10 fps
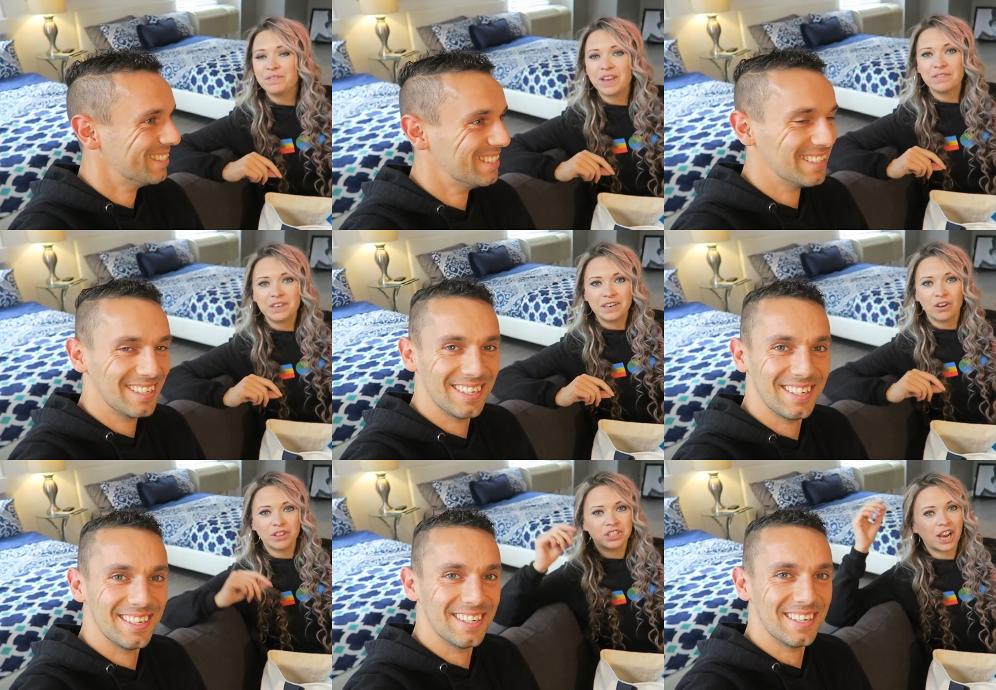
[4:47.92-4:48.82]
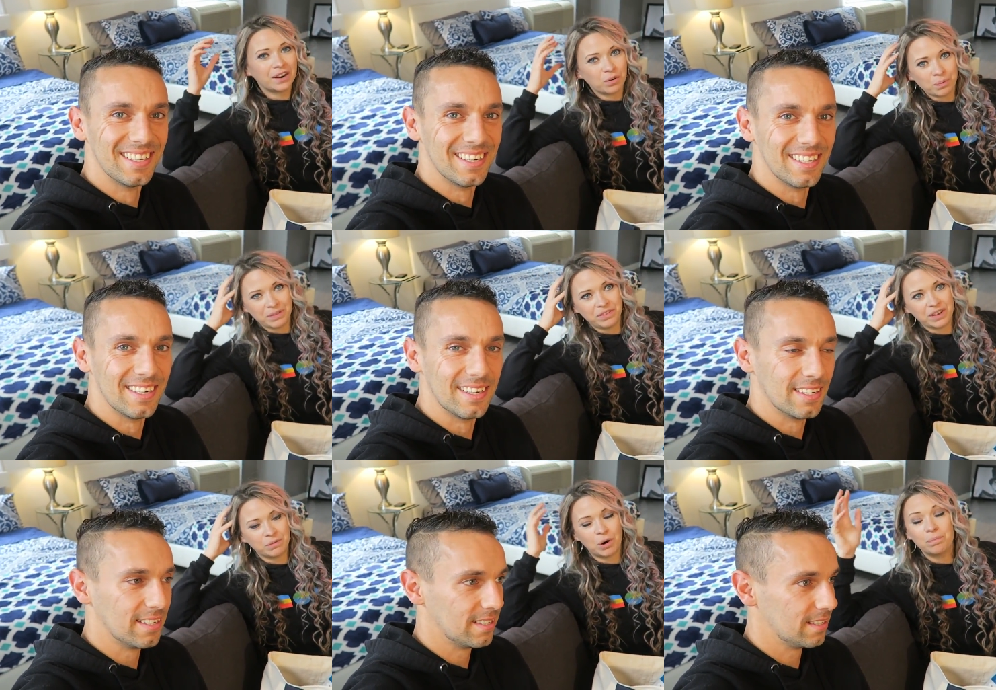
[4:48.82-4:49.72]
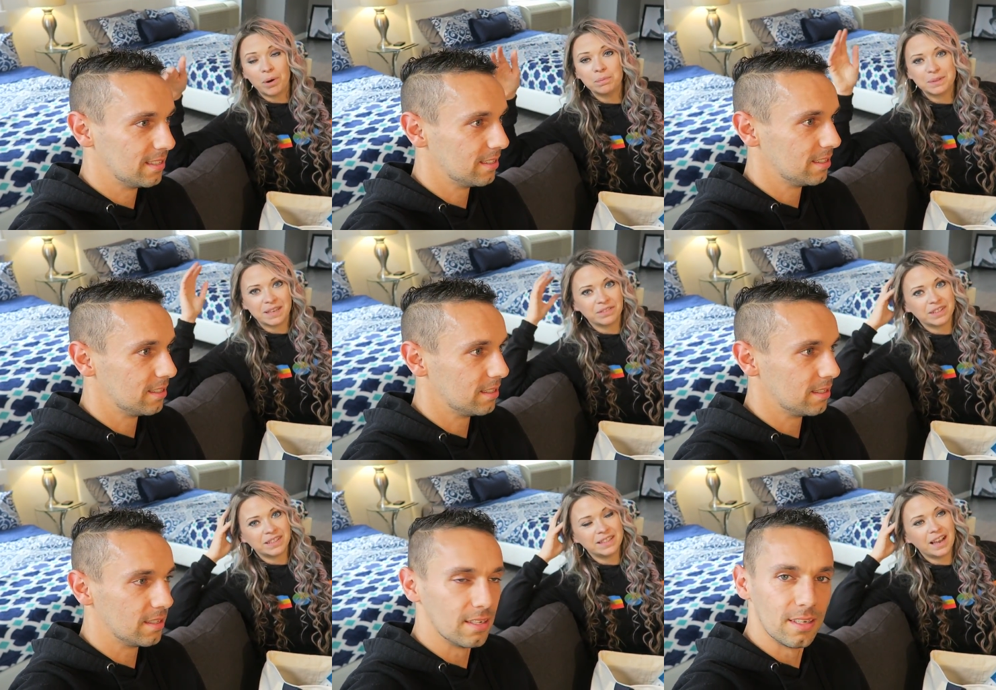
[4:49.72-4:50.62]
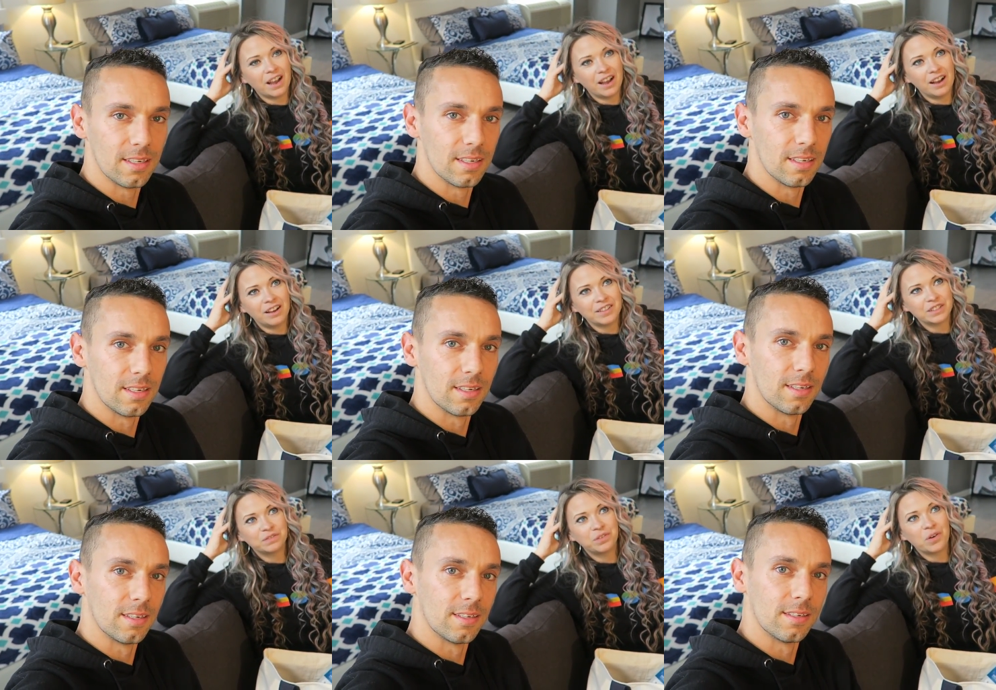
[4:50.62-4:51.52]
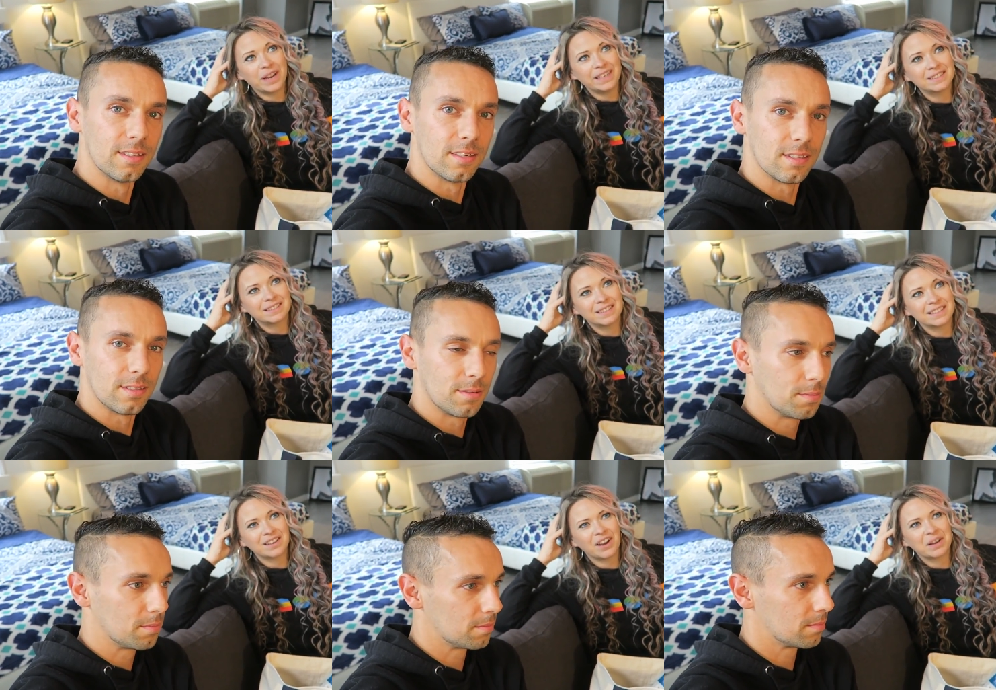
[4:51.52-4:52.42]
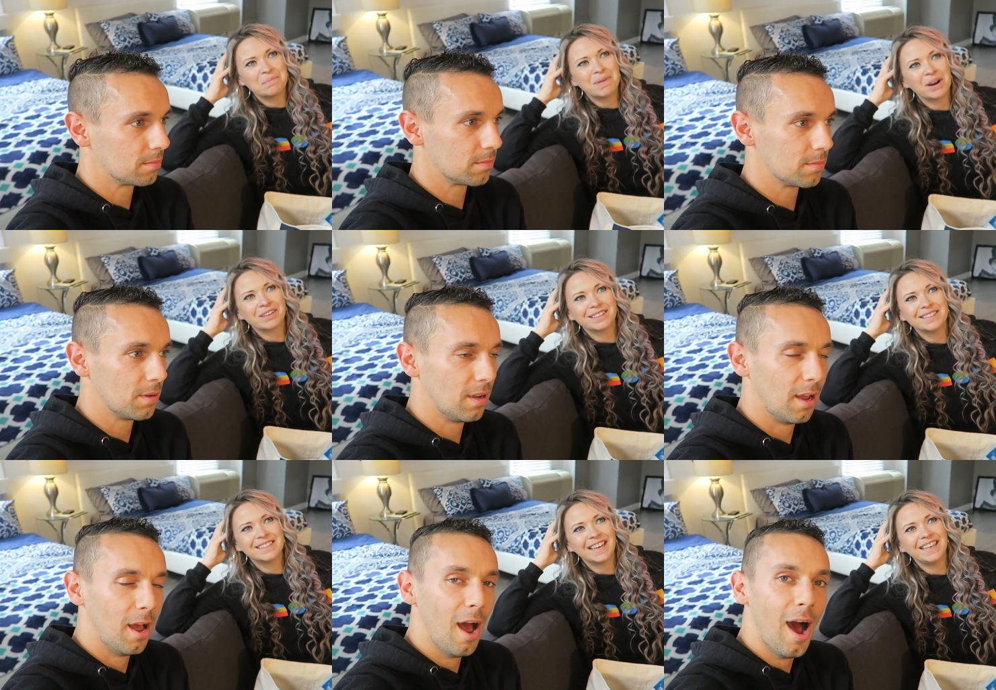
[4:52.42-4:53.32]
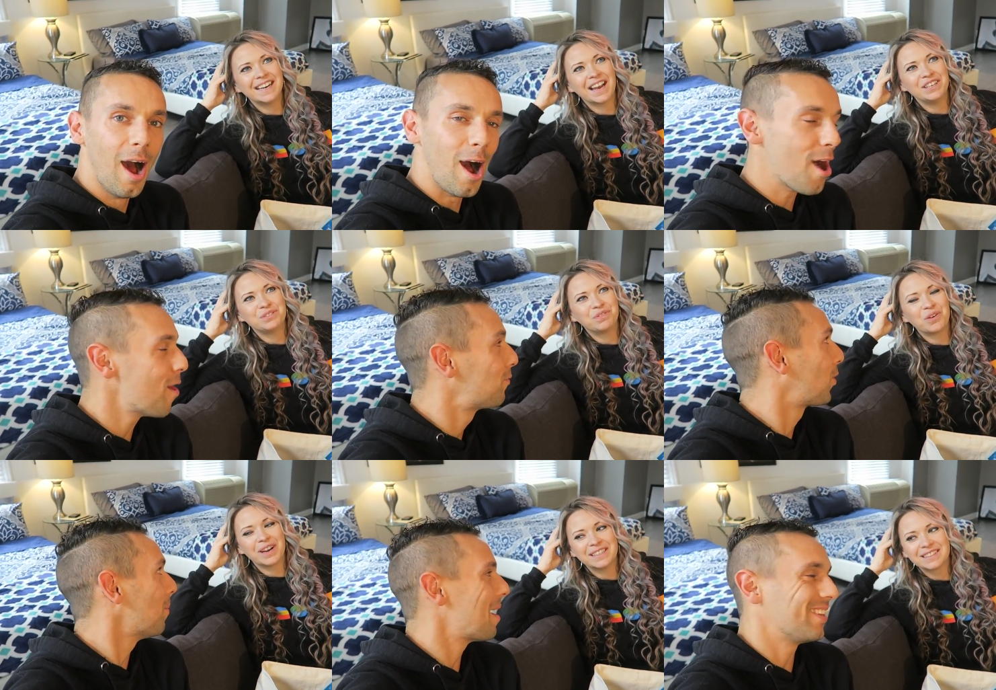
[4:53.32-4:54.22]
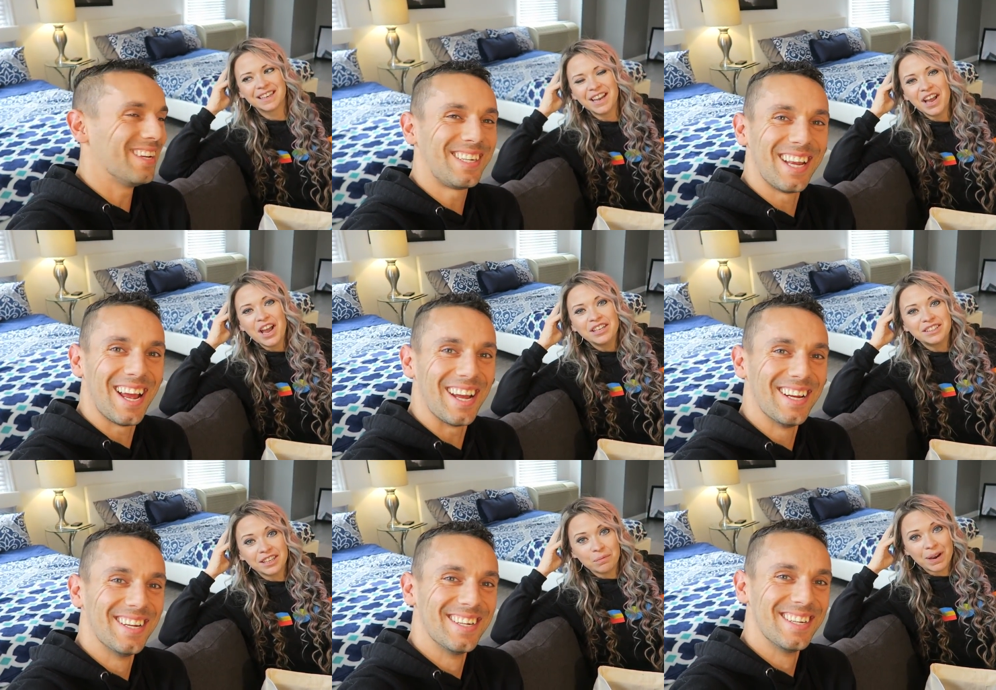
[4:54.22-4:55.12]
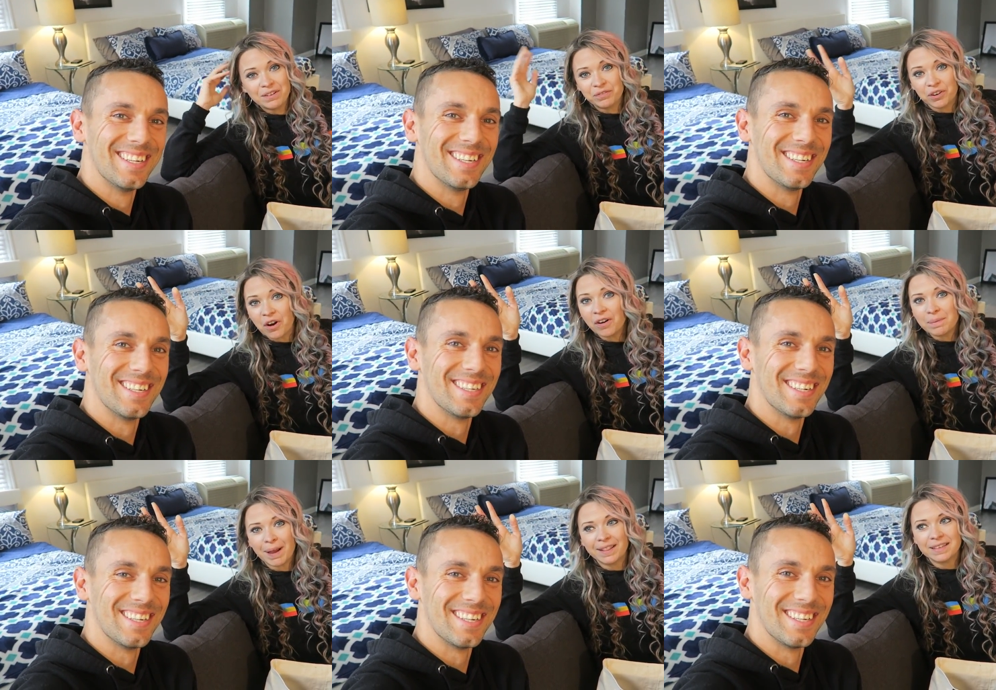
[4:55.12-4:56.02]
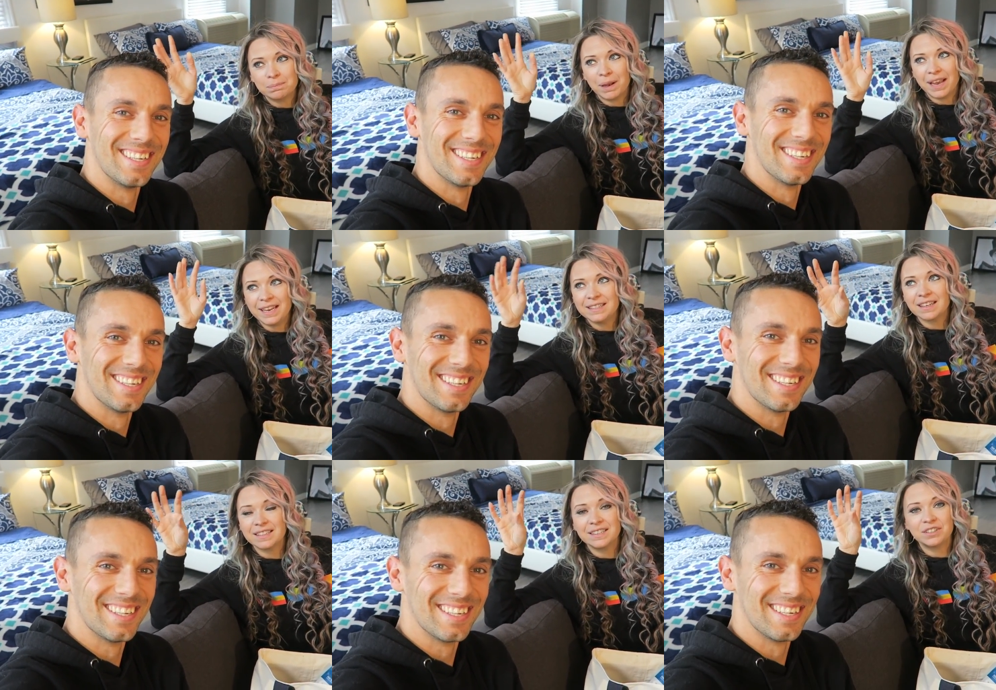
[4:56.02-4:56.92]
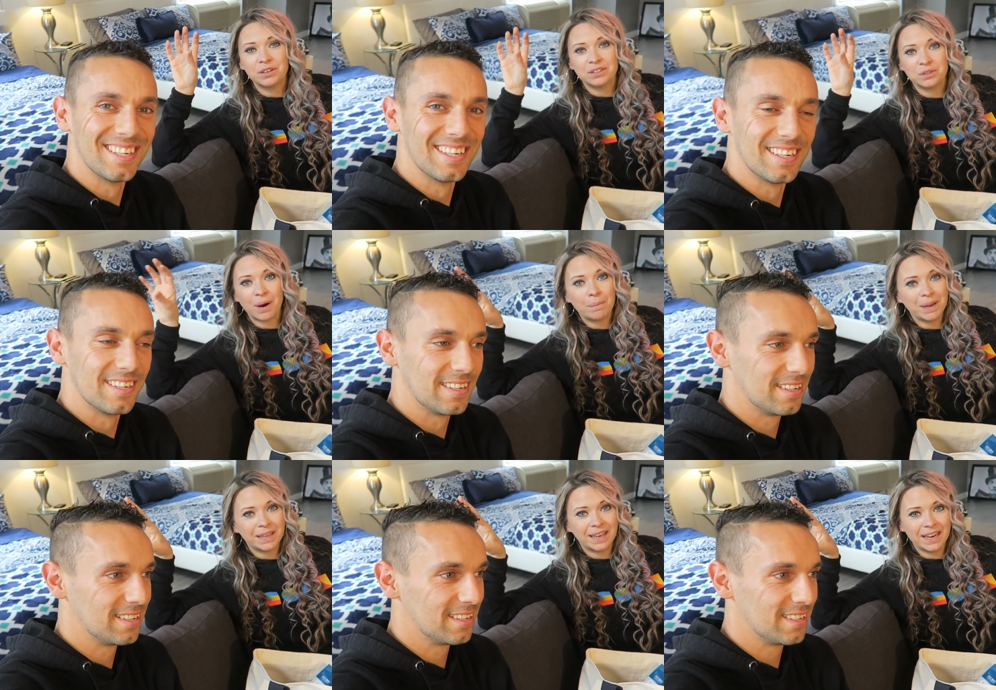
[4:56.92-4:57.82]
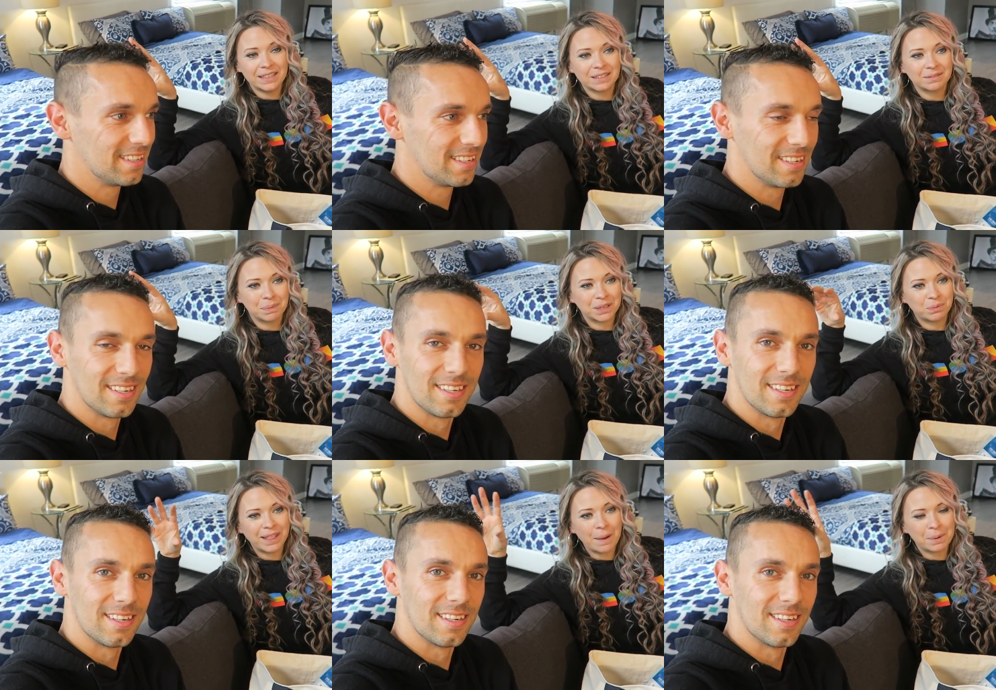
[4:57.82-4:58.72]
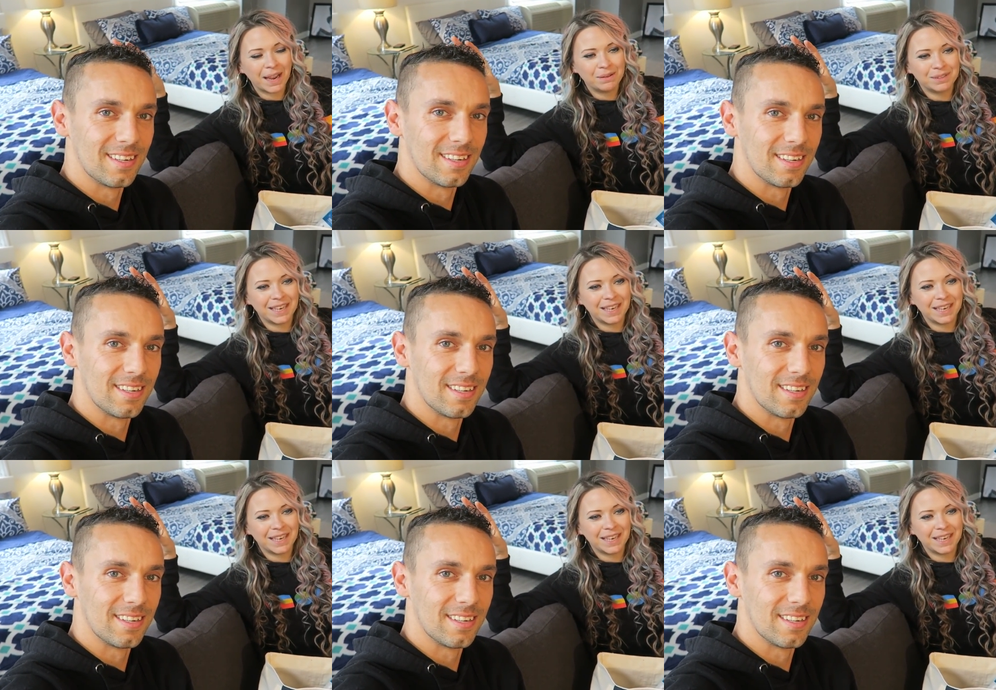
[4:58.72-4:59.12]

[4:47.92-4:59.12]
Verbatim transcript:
Speaker 1: we've given, on the channel, we've given, well, Bob's given this voice, this like American teenage
Speaker 2: voice. I forgot about this, yeah.
Speaker 1: So we'd forgotten about this, but he does it to our big kids. Because when they became